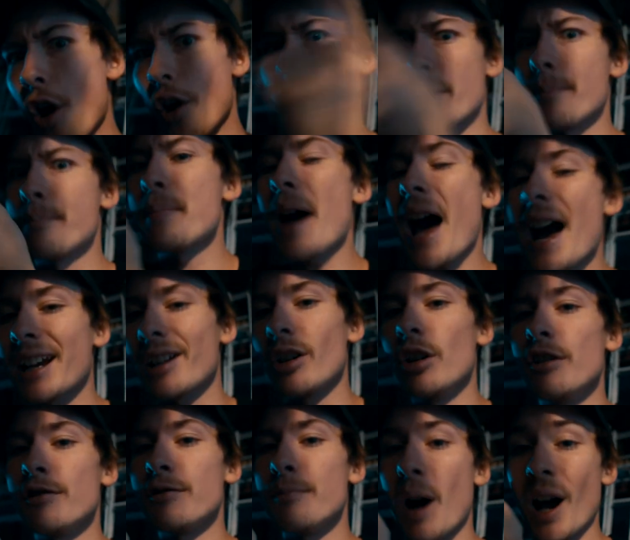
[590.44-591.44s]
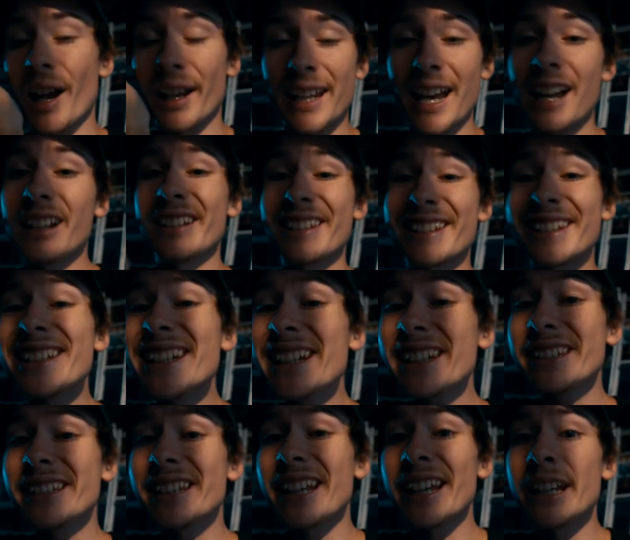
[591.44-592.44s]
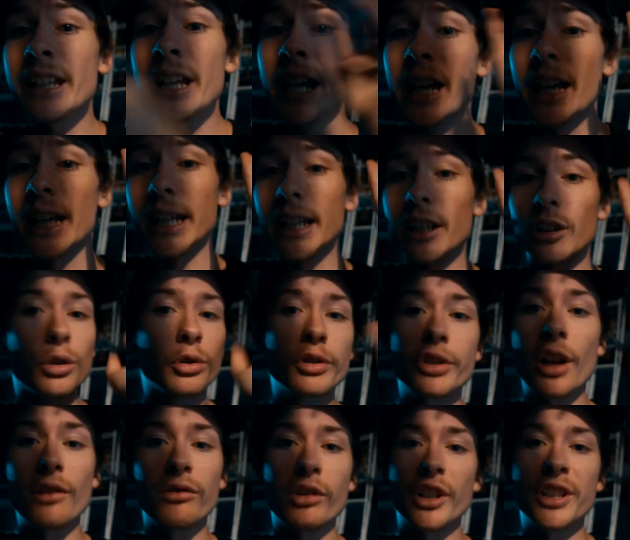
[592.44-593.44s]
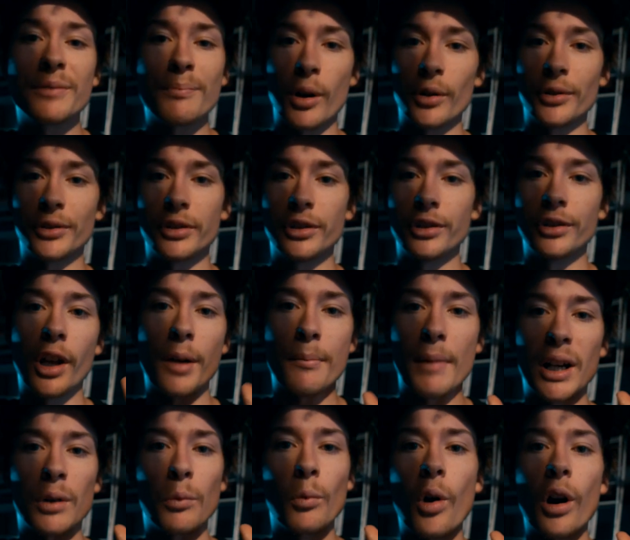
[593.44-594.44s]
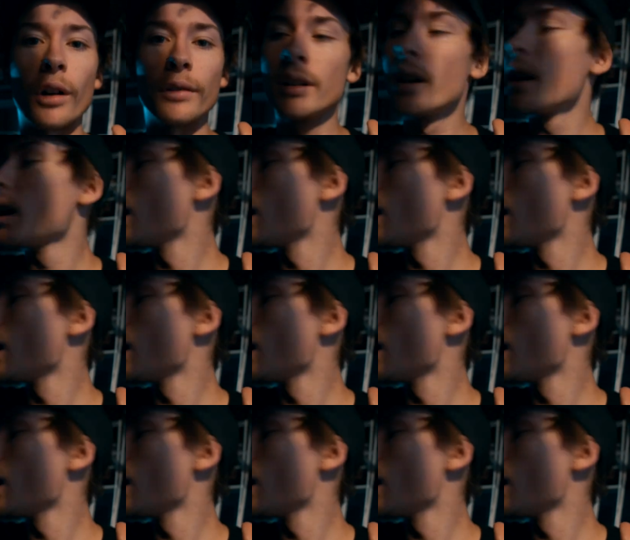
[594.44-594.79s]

on the back of my Canon 6D, it looks overexposed to you no matter what.